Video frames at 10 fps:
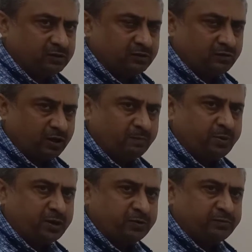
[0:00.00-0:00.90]
Some
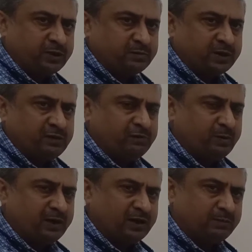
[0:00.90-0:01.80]
part of that money will
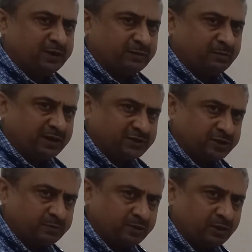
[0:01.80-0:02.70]
be held by the banks
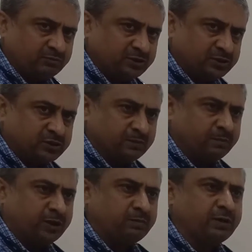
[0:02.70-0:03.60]
themselves and some
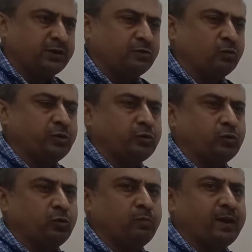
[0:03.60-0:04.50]
part money is going to
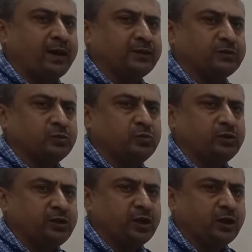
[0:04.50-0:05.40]
go back to
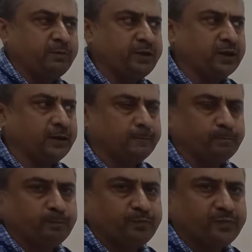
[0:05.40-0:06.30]
the RBI,
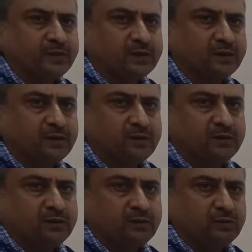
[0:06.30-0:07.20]

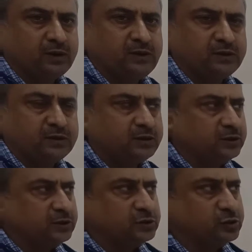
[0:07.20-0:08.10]
right?
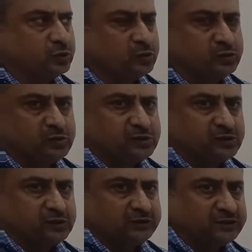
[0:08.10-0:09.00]
So
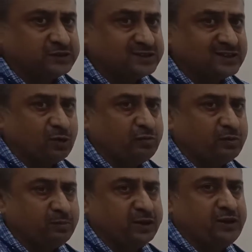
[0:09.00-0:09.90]
this is how the
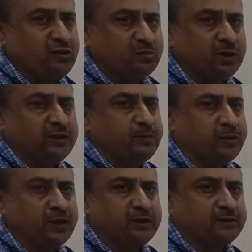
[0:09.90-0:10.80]
money is
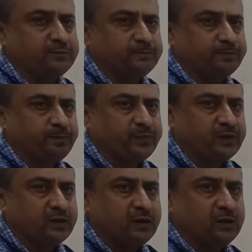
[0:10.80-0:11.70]
multiplied
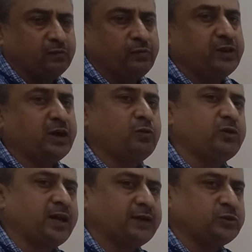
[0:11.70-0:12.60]

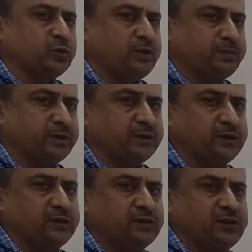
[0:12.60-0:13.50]
without actually
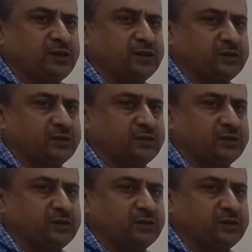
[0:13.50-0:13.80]
printing the